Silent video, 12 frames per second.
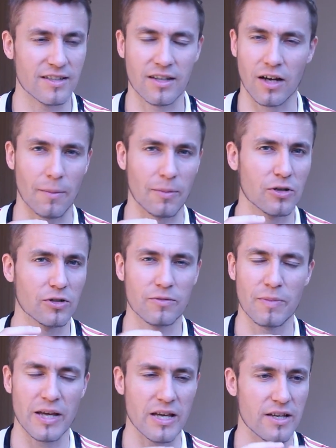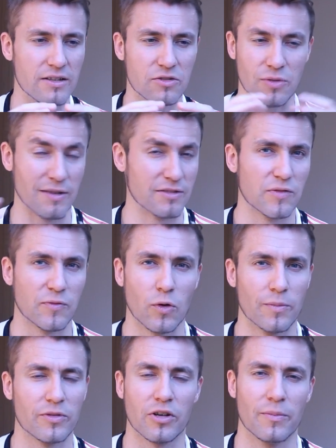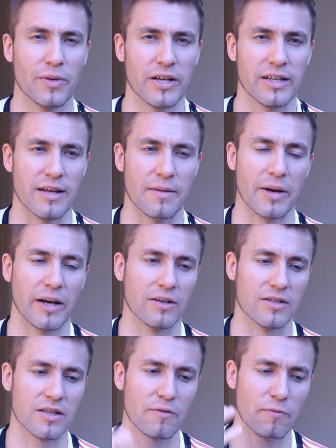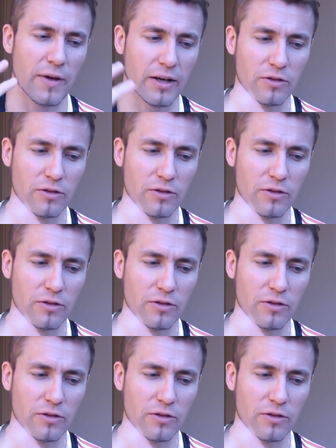club could be transformed completely. Because if we